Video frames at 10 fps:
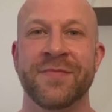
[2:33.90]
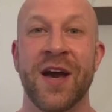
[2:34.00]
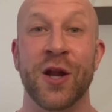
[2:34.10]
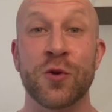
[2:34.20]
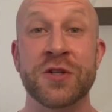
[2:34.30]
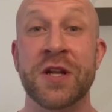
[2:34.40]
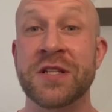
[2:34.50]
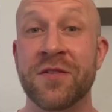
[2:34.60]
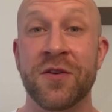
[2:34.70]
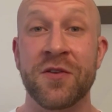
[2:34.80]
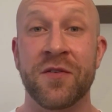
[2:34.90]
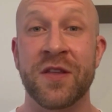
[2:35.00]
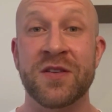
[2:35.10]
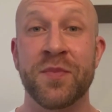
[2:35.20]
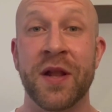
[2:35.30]
An alternative use for
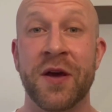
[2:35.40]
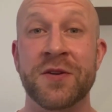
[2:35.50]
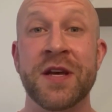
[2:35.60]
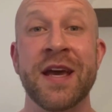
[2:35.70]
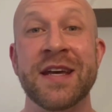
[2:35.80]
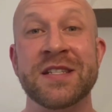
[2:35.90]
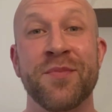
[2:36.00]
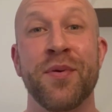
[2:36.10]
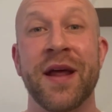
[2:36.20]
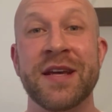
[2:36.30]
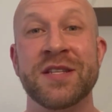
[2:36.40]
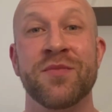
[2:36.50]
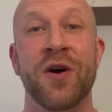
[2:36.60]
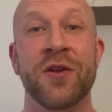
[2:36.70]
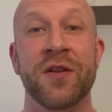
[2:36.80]
these pillows is to place
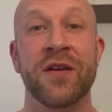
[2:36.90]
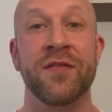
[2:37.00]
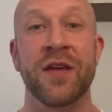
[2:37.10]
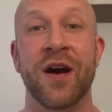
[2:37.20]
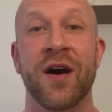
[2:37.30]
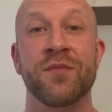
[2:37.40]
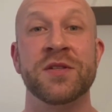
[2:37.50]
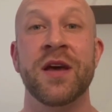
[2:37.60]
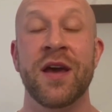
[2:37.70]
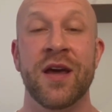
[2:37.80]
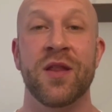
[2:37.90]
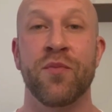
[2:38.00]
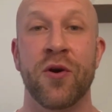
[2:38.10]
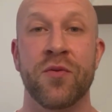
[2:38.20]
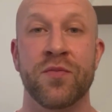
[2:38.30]
them underneath the arms in the prone